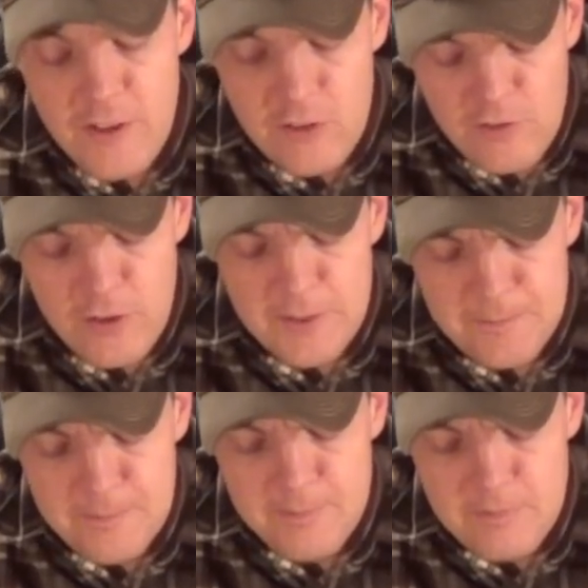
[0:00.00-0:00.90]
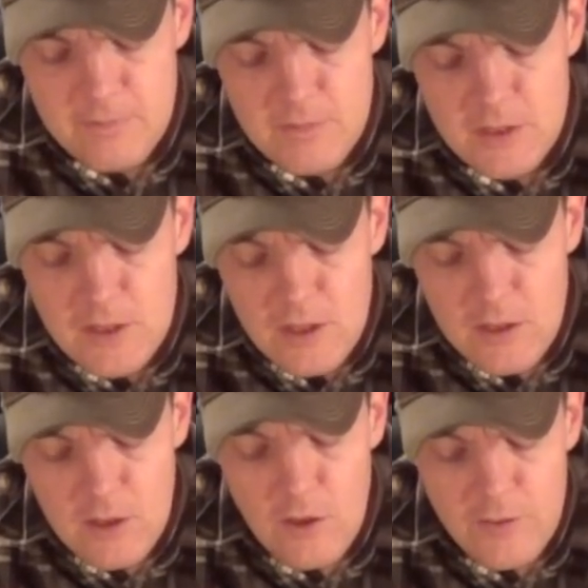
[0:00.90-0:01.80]
this for a
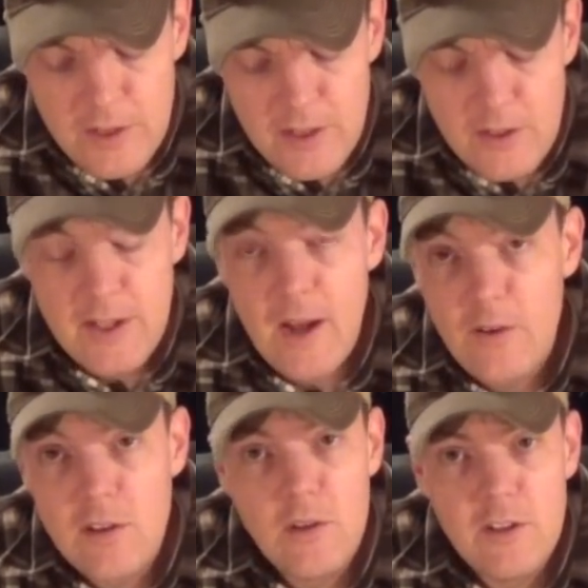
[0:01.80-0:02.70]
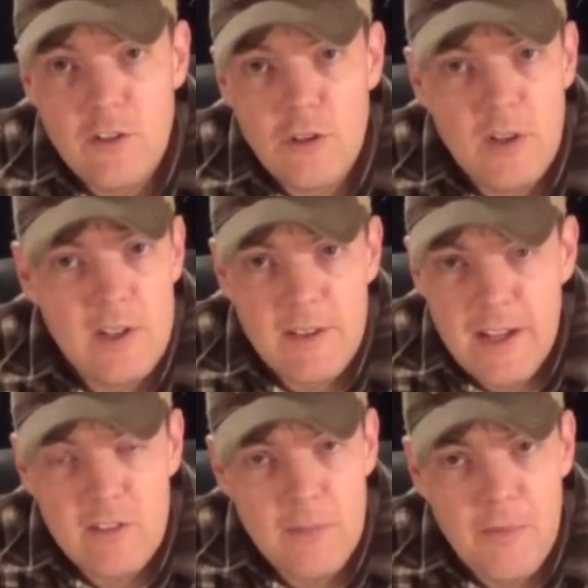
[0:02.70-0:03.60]
little over a year now, including shooting
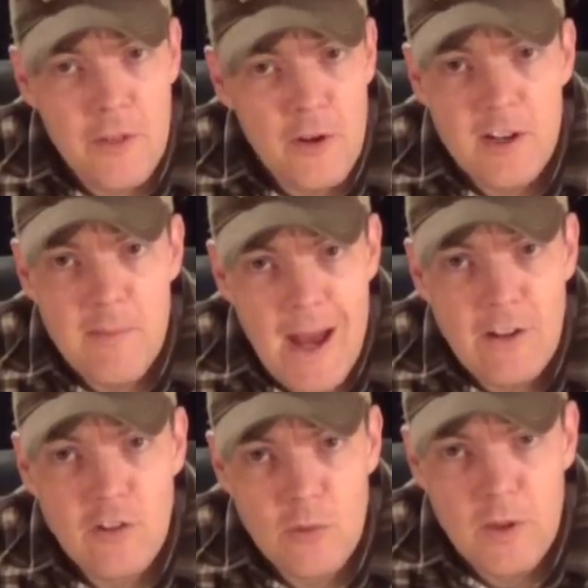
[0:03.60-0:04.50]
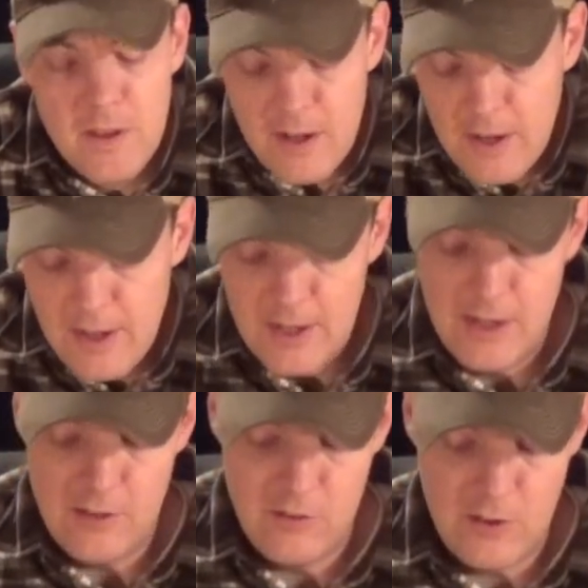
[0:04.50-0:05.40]
like some 30 matches with it,
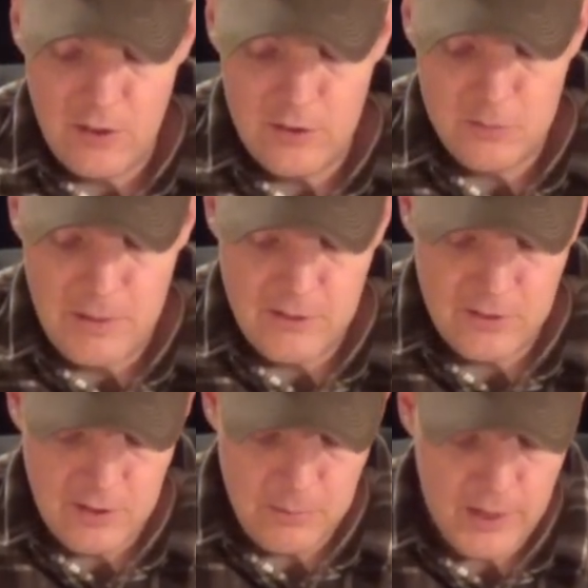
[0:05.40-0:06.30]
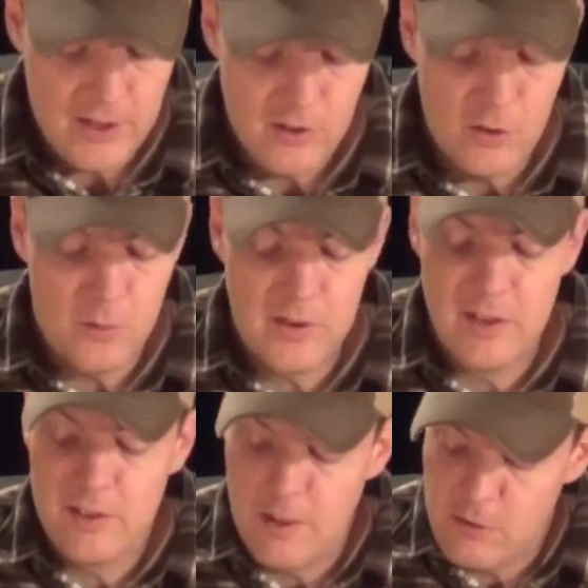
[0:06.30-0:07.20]
and it still looks basically brand new with the
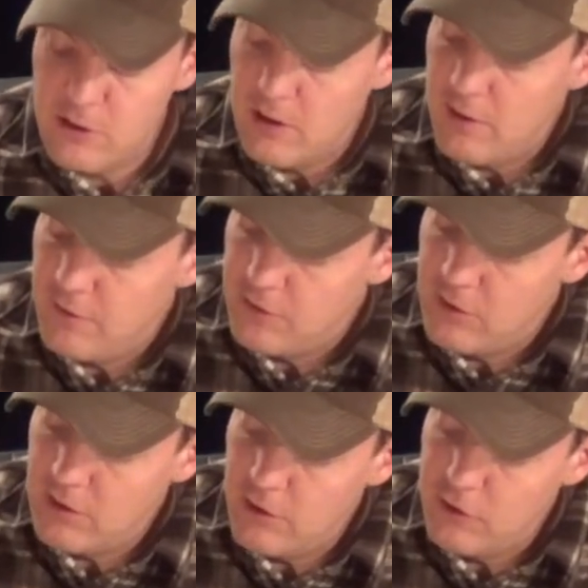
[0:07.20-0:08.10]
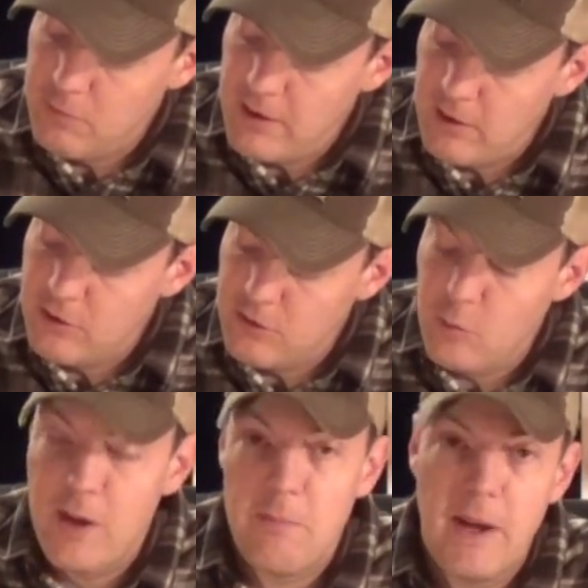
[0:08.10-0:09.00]
exception of little speckles of
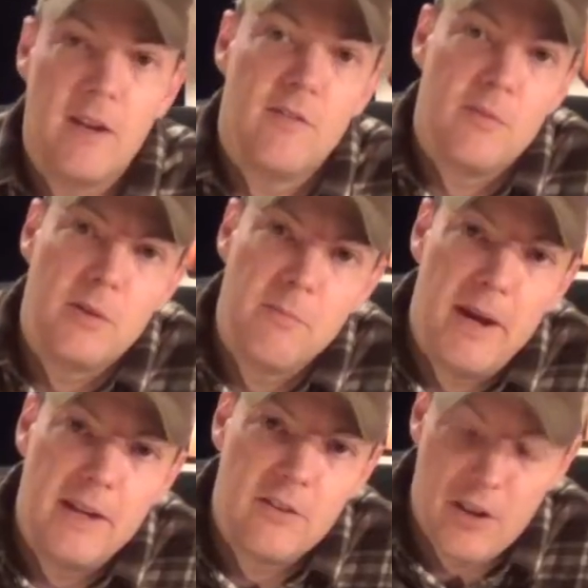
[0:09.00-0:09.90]
white paint from repainting